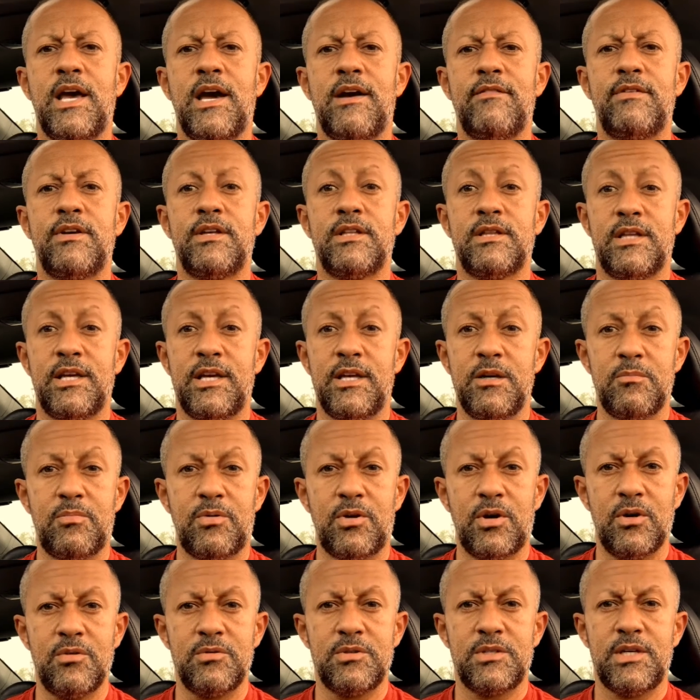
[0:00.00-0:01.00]
having lean
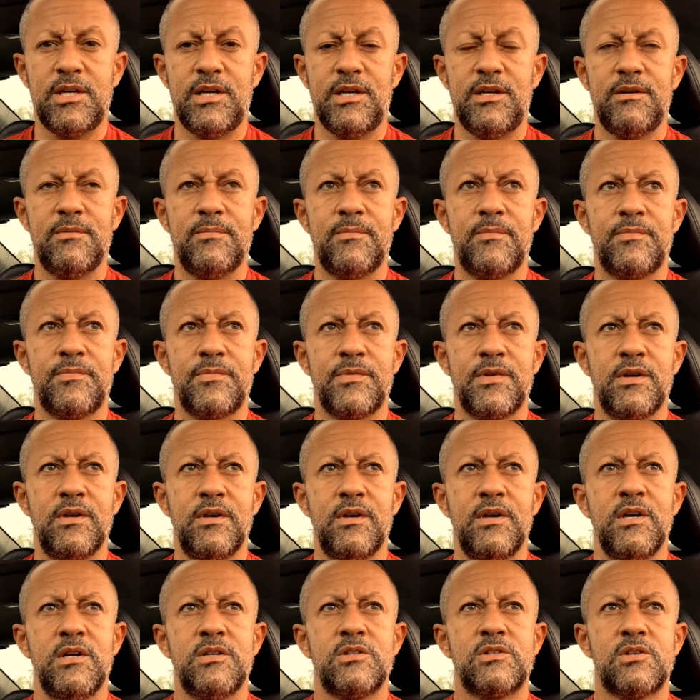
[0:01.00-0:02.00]
protein.
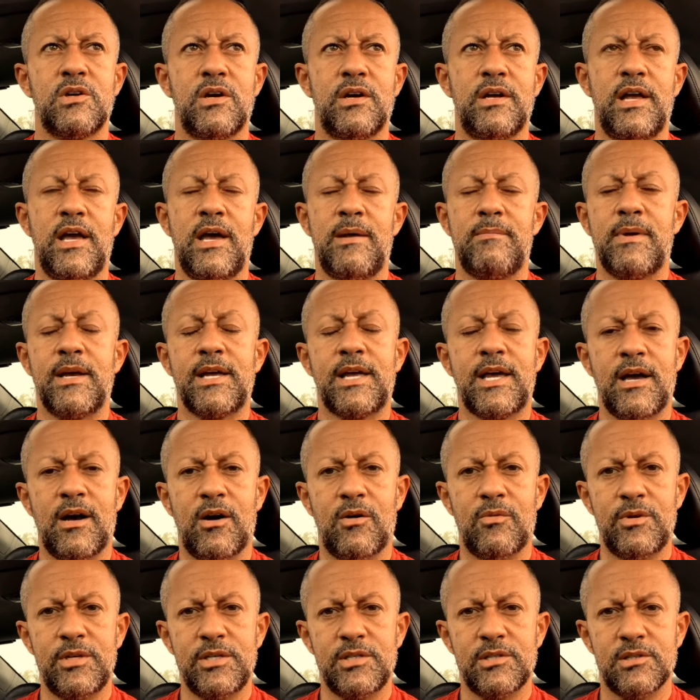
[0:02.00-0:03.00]
So I had my
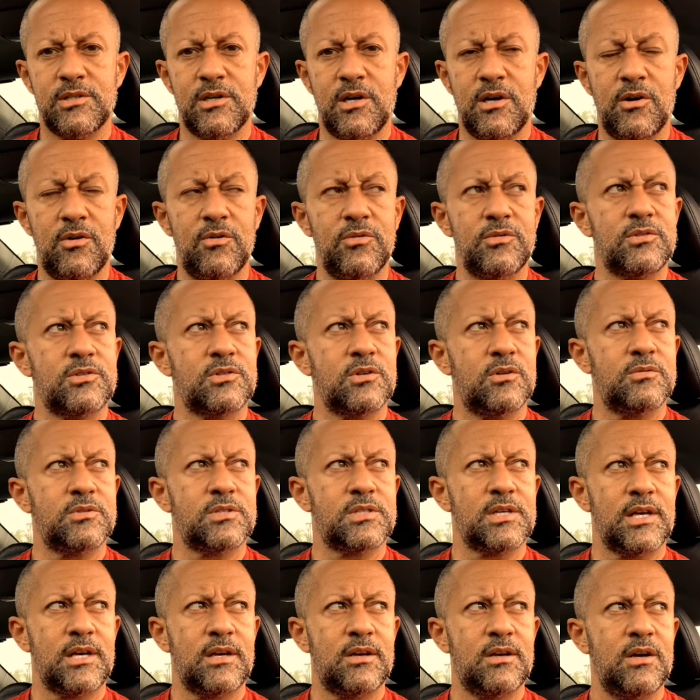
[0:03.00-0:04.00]
calories low. So it
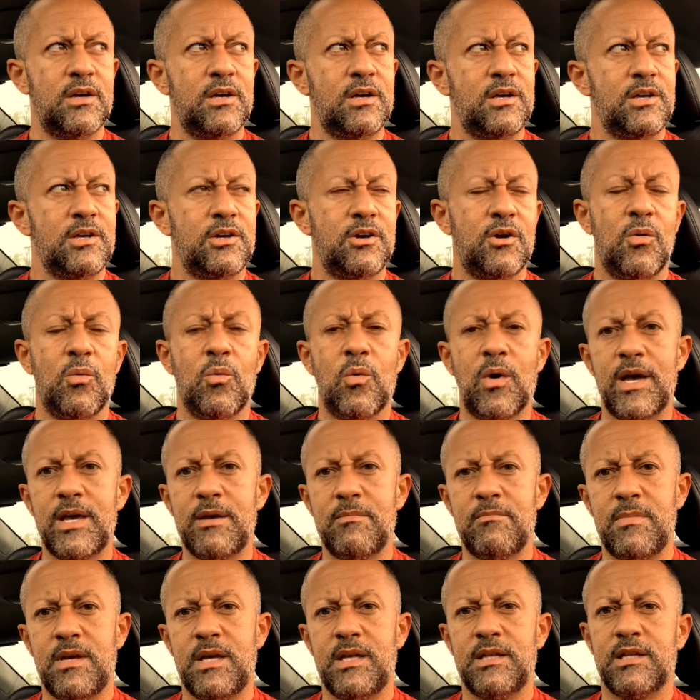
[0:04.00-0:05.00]
was like, you know,
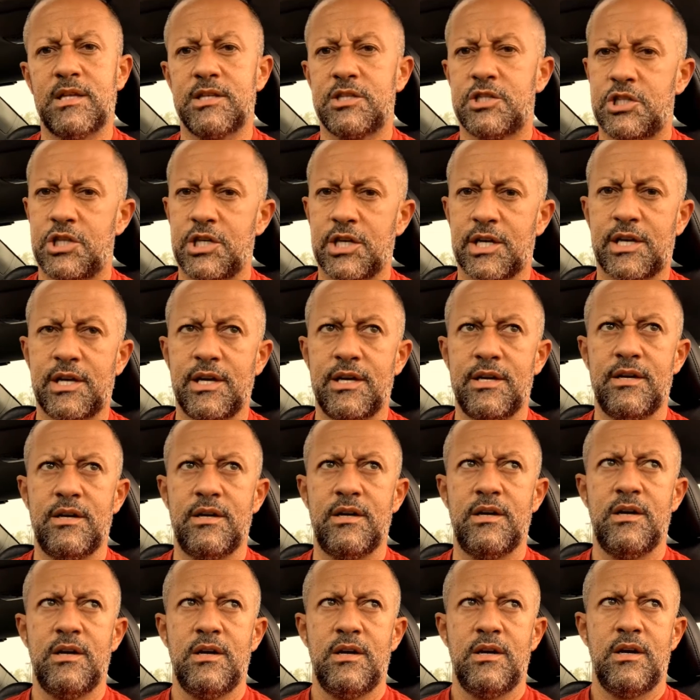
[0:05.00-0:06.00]
white meat, like
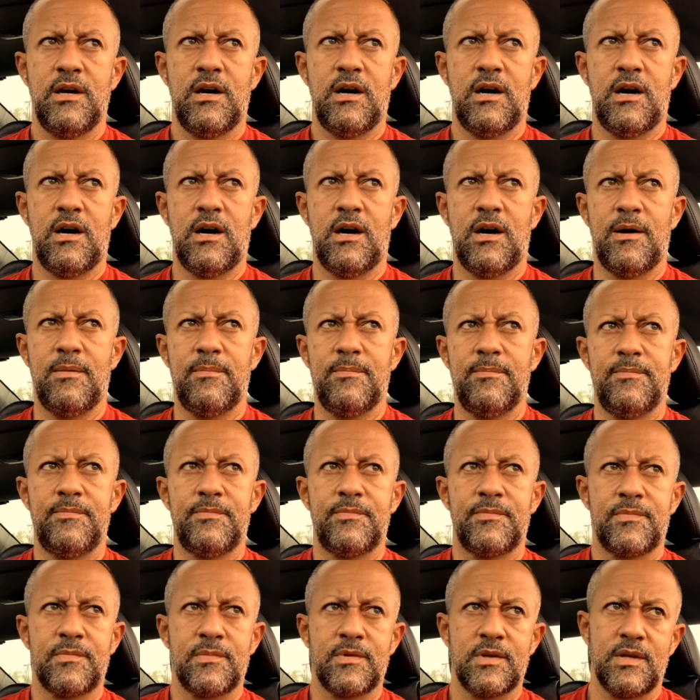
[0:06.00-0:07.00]
chicken,
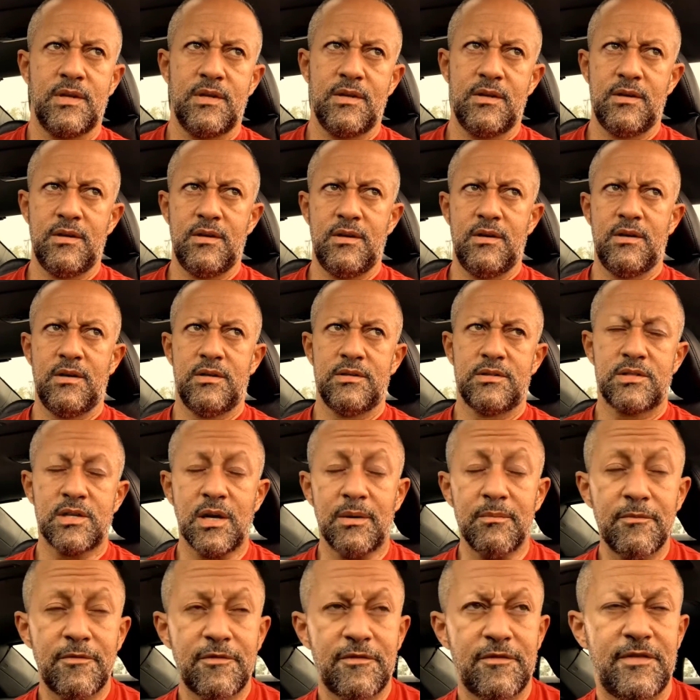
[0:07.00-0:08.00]

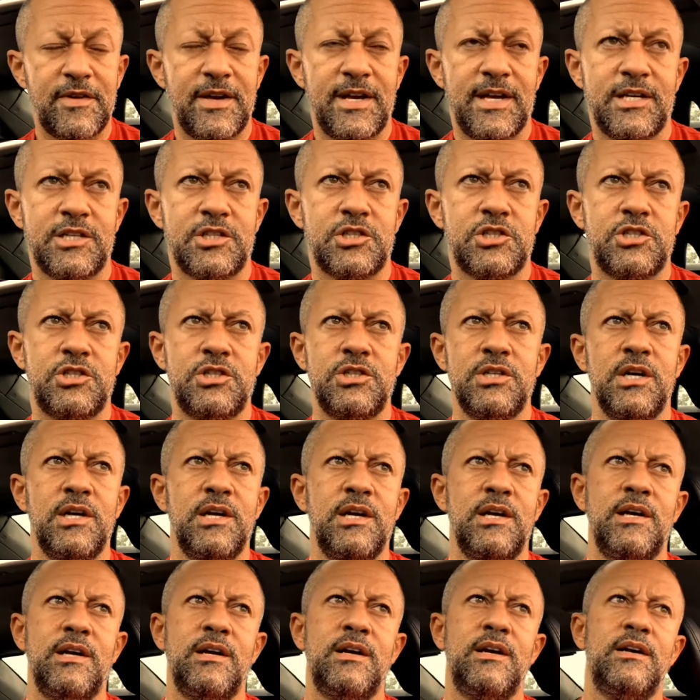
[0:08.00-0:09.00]
some fish,
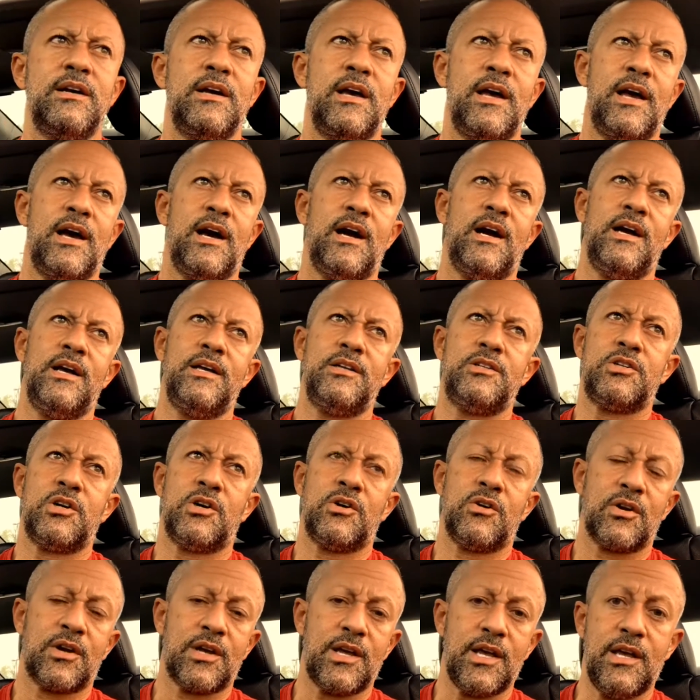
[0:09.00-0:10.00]
and
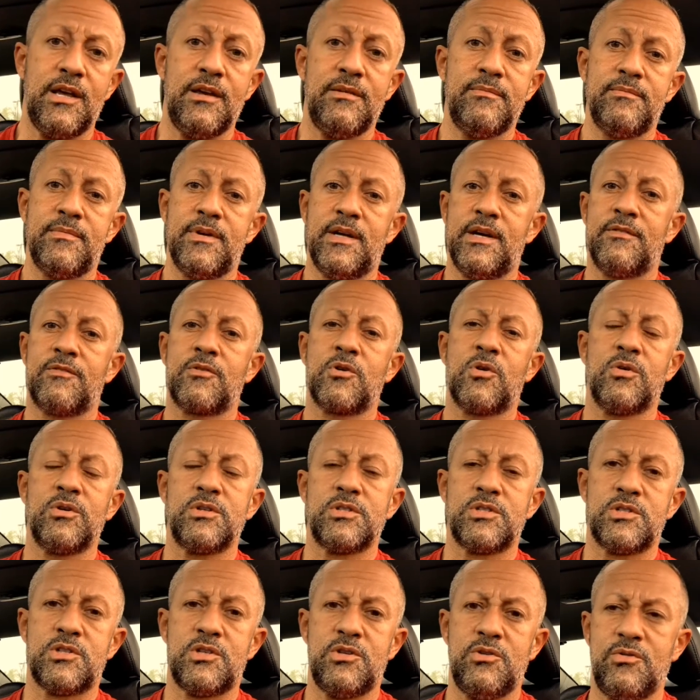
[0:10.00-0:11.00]
turkey, and of
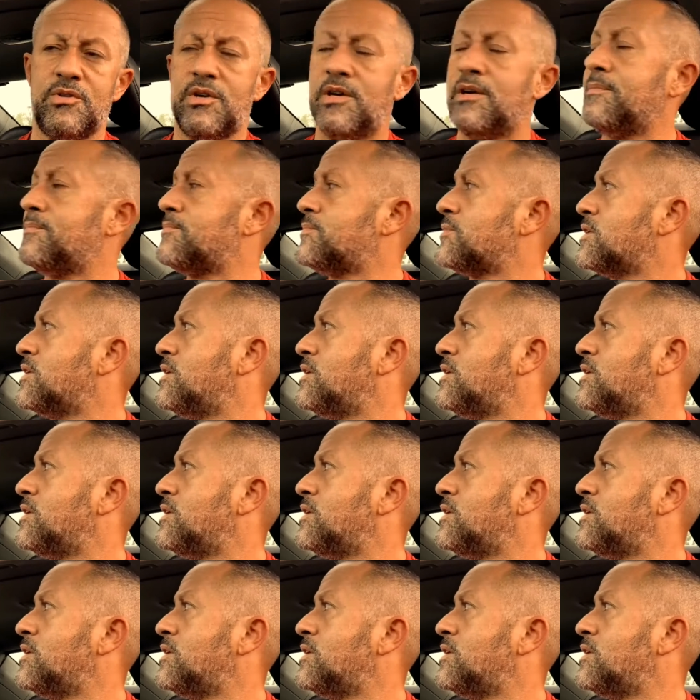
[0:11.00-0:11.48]
course tuna,